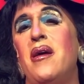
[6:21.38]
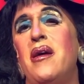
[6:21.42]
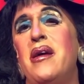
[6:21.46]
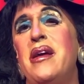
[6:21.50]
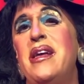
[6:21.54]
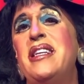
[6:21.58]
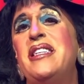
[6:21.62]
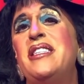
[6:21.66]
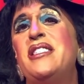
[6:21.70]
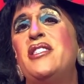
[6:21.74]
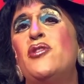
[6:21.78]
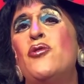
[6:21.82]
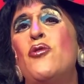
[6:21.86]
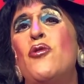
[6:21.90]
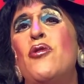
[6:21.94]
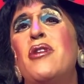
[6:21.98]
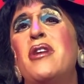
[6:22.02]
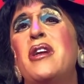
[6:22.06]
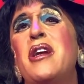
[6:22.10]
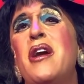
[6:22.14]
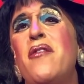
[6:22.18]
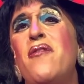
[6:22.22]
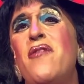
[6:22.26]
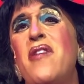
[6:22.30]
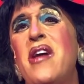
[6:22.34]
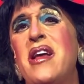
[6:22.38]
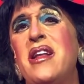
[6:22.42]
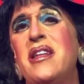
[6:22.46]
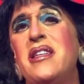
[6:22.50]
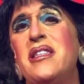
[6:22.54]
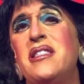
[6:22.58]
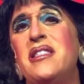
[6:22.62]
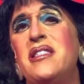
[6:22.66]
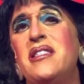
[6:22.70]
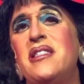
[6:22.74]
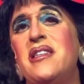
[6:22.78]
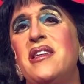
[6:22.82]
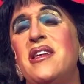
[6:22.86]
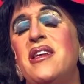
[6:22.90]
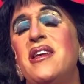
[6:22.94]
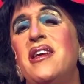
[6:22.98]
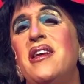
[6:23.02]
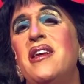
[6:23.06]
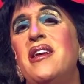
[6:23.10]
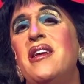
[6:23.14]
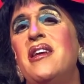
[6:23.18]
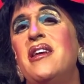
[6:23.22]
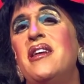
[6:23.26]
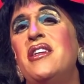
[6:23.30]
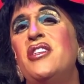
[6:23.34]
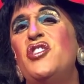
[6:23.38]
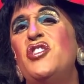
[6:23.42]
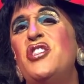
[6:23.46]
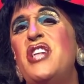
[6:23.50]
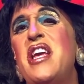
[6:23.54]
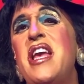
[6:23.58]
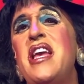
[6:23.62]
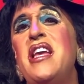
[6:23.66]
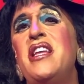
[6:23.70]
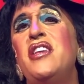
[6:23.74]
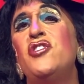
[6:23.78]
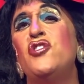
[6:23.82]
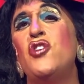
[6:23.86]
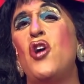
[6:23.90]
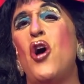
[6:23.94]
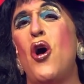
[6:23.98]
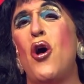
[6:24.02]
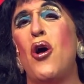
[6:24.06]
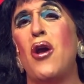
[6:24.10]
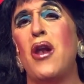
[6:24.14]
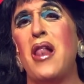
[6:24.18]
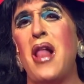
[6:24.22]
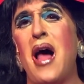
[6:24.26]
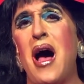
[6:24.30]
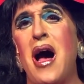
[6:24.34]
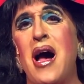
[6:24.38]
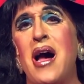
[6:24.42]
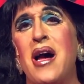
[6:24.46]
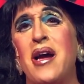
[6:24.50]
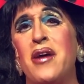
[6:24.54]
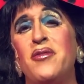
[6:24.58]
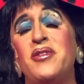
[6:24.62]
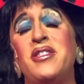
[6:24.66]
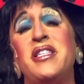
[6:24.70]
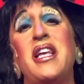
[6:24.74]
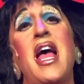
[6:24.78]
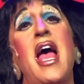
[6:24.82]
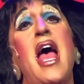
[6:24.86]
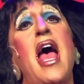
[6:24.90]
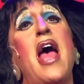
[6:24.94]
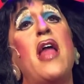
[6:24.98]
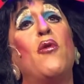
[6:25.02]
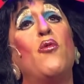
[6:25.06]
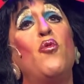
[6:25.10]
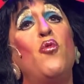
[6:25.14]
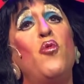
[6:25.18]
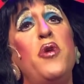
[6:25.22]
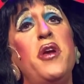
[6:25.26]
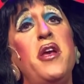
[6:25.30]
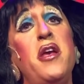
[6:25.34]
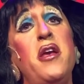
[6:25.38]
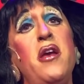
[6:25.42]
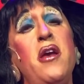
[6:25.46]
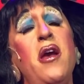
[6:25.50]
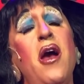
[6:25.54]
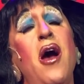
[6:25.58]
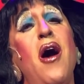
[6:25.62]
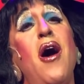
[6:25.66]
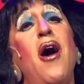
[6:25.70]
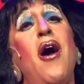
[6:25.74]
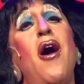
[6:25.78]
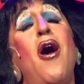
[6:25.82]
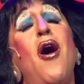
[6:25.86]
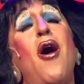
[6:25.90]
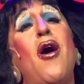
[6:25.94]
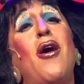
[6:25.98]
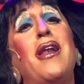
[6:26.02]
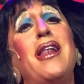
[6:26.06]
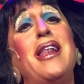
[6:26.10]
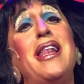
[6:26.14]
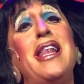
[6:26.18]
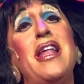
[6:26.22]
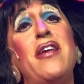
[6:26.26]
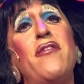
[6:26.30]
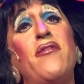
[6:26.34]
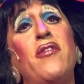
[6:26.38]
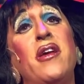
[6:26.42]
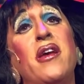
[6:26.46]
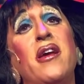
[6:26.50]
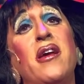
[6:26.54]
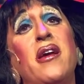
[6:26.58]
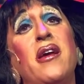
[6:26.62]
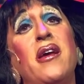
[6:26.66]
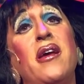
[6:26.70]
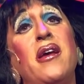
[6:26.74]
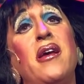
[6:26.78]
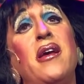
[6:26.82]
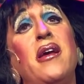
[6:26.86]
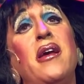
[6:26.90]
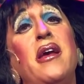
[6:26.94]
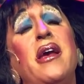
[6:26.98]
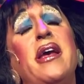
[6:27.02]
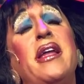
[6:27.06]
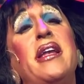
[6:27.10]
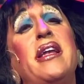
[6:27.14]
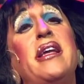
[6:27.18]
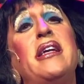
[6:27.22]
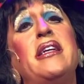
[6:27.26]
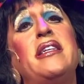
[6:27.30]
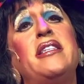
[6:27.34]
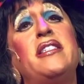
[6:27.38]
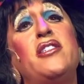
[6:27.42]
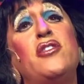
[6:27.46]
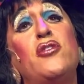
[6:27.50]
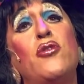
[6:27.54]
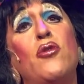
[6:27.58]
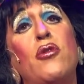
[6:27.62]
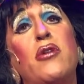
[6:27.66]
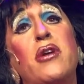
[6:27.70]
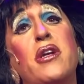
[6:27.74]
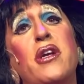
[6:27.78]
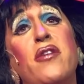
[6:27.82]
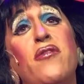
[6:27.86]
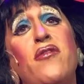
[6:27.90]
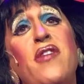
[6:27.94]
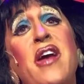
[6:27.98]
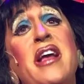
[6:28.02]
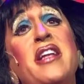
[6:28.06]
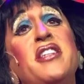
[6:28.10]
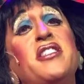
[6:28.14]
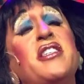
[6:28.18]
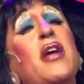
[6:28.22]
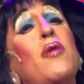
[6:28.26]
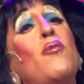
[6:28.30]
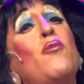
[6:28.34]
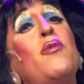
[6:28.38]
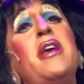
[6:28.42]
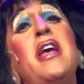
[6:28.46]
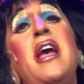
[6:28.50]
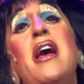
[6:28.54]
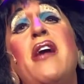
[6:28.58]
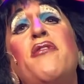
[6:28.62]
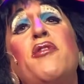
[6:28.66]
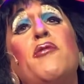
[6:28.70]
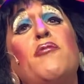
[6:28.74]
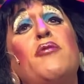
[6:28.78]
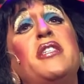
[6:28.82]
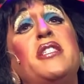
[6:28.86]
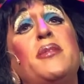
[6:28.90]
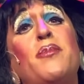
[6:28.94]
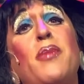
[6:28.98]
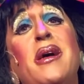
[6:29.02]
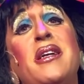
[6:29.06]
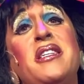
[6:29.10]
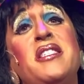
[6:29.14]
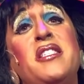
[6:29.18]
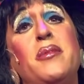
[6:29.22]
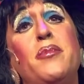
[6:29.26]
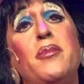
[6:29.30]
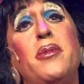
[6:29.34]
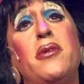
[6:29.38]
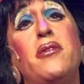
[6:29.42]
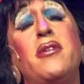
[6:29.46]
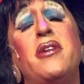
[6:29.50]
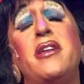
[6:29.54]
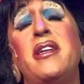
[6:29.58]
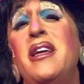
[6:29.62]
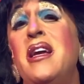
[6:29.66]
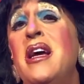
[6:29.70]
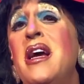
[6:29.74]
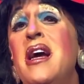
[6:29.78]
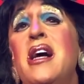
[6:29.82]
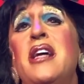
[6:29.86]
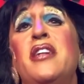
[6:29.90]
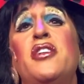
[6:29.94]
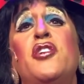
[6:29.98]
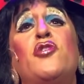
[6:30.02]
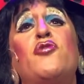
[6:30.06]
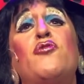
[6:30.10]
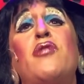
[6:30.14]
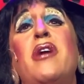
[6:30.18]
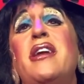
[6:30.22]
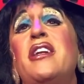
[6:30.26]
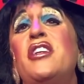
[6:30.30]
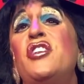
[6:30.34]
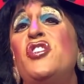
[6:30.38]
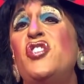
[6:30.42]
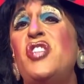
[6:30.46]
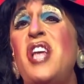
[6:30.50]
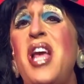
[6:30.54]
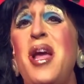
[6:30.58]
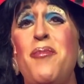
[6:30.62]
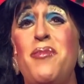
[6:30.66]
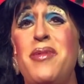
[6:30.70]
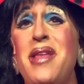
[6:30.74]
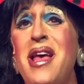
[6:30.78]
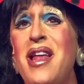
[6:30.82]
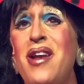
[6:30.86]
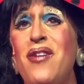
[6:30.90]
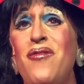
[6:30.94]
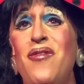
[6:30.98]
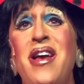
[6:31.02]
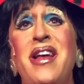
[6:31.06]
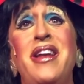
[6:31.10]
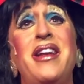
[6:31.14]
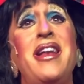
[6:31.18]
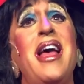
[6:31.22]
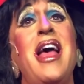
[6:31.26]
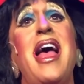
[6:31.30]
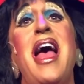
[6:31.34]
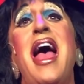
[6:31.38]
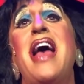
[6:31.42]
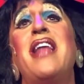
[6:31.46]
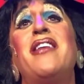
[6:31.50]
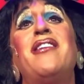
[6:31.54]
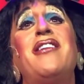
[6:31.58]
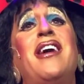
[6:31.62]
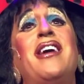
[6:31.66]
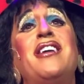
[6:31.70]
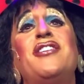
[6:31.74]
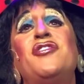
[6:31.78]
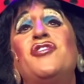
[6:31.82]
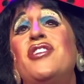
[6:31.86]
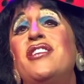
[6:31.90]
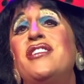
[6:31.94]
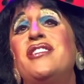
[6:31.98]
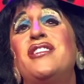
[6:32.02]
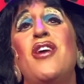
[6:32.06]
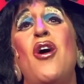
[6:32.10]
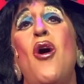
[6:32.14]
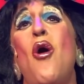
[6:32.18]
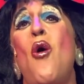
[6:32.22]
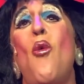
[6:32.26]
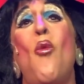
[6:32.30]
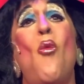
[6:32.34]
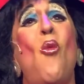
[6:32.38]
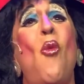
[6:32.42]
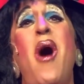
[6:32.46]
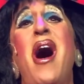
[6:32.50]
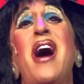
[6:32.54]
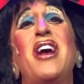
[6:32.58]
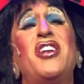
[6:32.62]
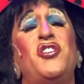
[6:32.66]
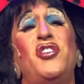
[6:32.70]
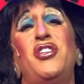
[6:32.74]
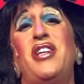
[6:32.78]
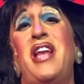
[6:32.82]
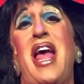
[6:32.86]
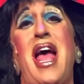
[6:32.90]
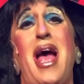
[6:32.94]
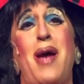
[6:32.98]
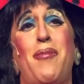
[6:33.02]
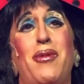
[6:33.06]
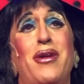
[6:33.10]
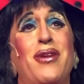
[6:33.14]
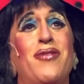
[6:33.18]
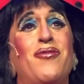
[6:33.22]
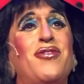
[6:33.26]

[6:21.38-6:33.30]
Historic events change our lives, and we are living in a historic event, and we have the responsibility to try to shape that event and not just watch it happen.